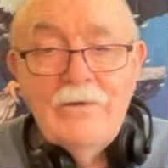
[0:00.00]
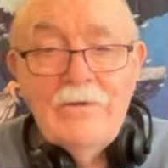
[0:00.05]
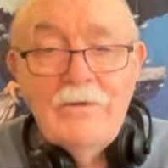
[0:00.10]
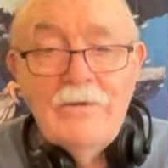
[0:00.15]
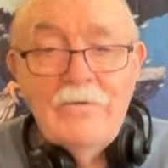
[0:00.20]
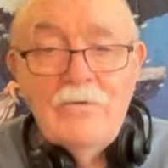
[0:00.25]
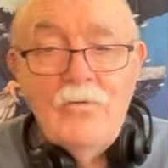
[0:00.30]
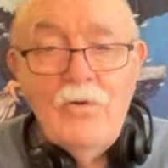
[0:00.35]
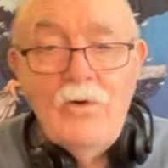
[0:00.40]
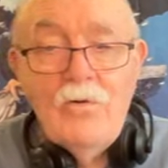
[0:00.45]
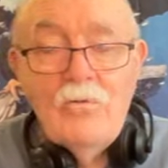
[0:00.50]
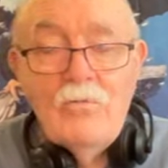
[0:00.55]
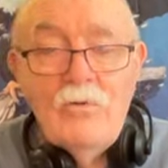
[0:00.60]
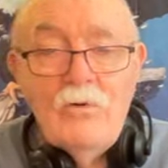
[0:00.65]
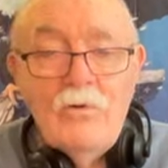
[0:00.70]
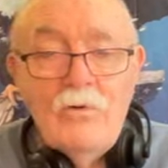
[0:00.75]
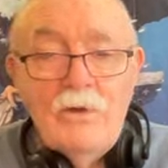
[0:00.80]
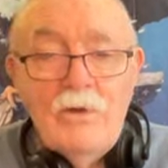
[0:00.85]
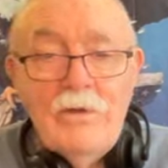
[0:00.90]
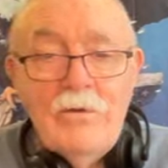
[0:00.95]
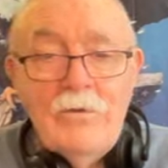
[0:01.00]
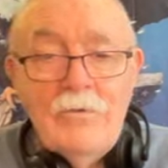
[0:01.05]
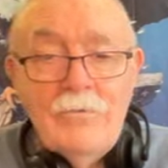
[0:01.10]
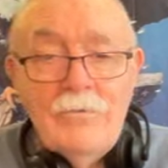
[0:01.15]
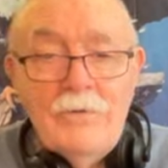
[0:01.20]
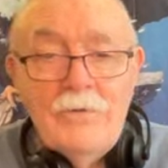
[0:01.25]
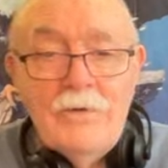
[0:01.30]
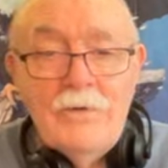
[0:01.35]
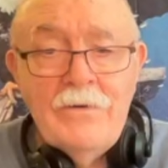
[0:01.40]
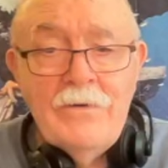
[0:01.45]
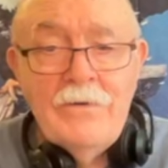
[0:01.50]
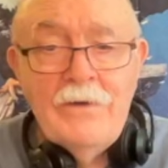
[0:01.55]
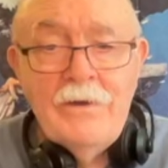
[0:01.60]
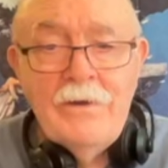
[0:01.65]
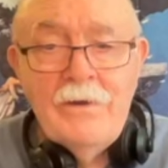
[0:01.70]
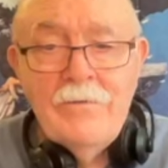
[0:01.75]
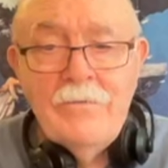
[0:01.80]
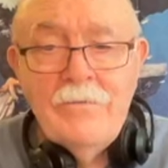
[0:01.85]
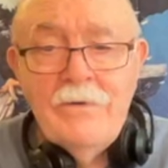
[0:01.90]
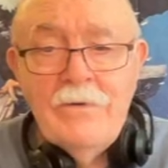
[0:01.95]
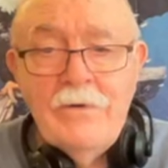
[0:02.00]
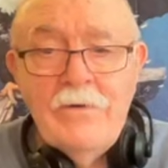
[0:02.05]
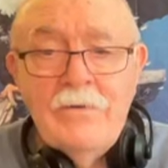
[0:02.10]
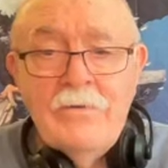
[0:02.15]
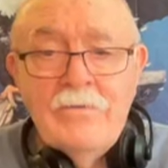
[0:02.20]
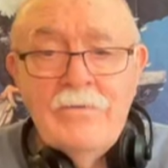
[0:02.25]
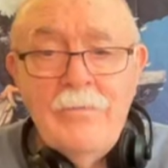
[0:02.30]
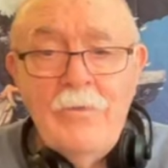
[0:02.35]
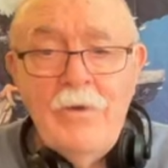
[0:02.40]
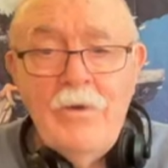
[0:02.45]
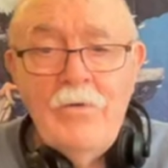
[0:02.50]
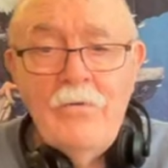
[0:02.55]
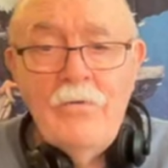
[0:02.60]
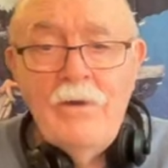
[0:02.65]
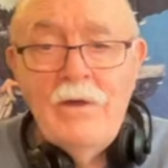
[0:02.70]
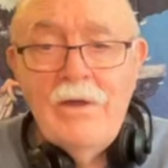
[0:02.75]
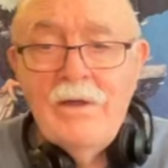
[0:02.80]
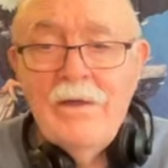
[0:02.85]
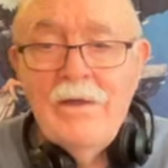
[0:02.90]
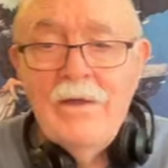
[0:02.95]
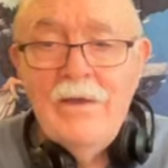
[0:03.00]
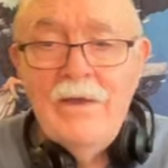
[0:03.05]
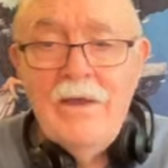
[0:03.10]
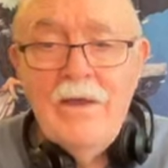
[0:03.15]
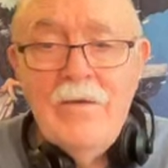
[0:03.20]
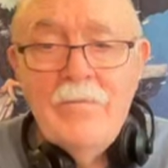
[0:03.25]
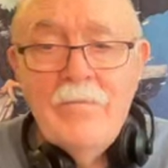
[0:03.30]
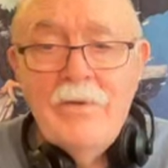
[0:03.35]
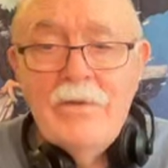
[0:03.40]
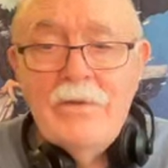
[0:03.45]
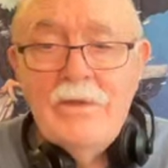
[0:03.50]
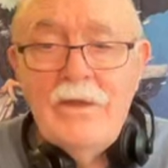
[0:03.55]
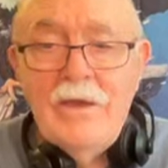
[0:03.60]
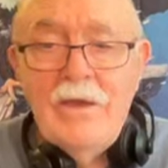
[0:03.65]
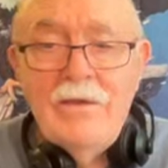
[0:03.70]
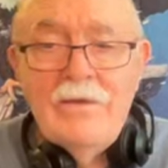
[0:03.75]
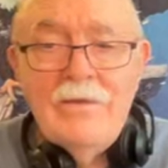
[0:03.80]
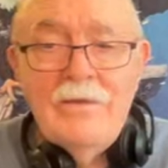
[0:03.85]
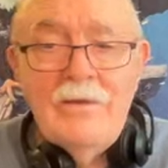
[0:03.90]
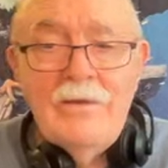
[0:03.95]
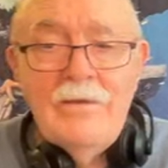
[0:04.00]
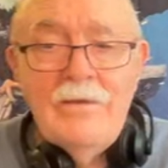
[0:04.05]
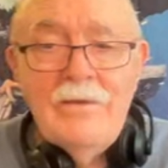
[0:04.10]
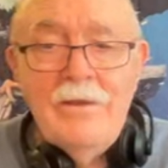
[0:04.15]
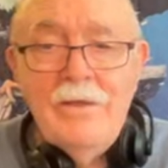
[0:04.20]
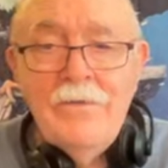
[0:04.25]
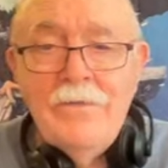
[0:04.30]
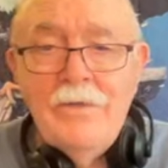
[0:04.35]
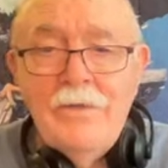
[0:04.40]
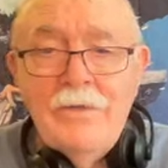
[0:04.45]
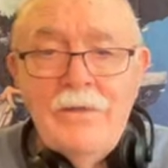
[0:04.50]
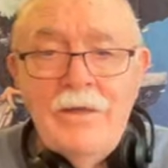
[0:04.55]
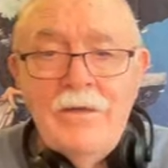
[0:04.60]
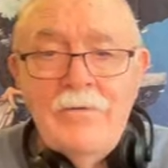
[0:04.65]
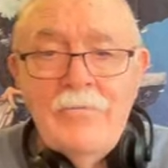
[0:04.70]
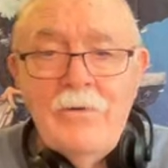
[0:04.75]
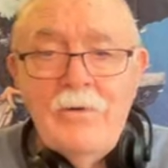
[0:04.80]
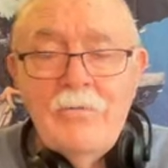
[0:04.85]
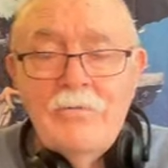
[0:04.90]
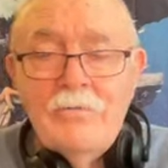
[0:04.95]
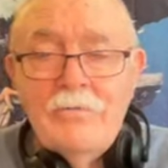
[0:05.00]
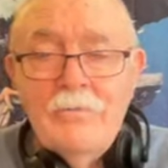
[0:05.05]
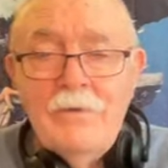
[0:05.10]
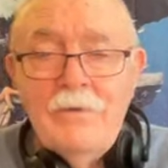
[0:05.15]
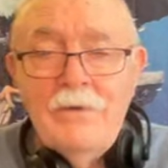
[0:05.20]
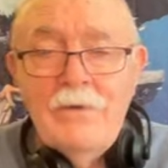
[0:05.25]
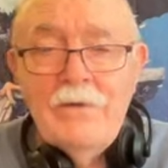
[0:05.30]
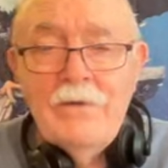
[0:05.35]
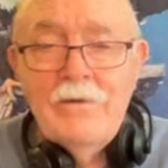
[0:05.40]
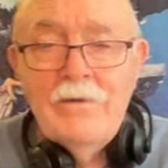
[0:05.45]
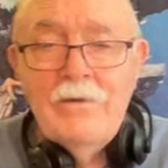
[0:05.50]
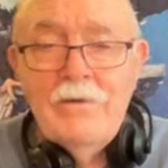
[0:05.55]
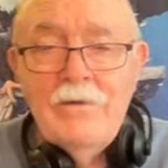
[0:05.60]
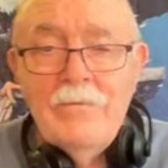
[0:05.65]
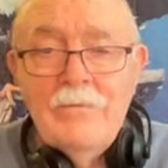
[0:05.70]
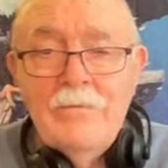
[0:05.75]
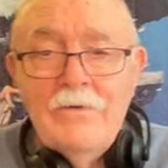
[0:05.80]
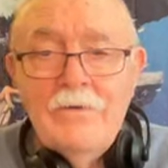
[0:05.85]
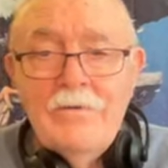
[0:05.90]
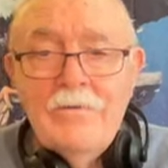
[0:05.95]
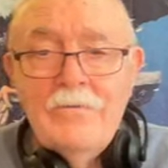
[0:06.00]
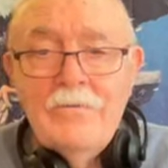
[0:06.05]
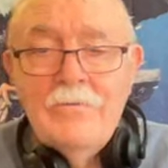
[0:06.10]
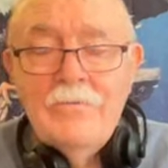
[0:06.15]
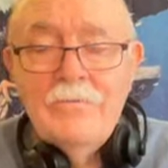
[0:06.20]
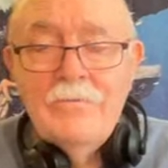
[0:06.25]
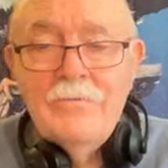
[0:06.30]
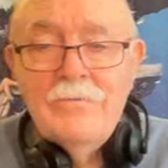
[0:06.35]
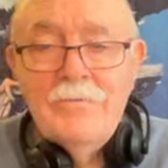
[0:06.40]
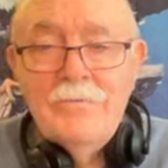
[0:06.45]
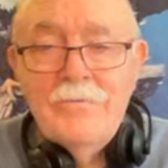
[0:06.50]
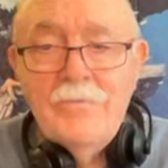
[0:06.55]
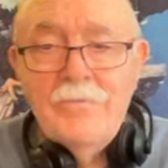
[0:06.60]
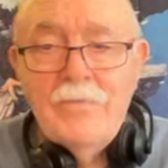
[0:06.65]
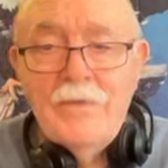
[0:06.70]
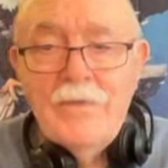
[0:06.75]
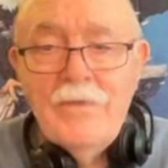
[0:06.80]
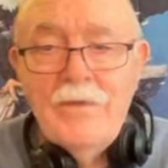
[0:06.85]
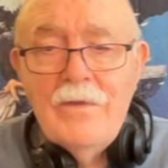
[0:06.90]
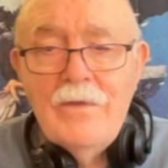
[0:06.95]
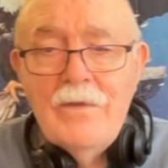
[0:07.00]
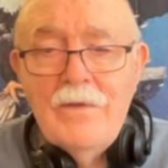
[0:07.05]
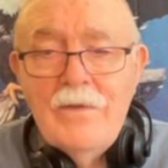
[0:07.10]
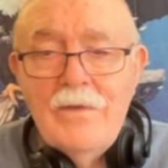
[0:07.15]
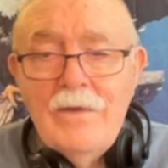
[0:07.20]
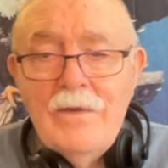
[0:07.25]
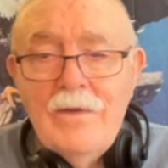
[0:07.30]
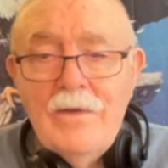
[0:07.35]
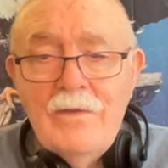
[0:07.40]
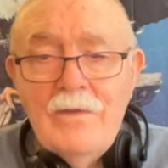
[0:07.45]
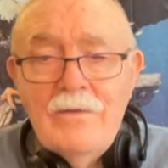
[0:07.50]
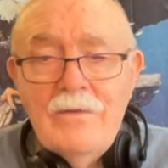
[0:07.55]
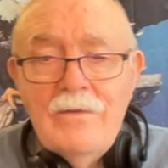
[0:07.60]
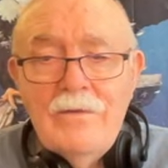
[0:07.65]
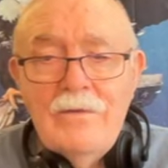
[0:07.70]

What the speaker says: quote, interfered in a very small way, but they had done nothing like what was being claimed. And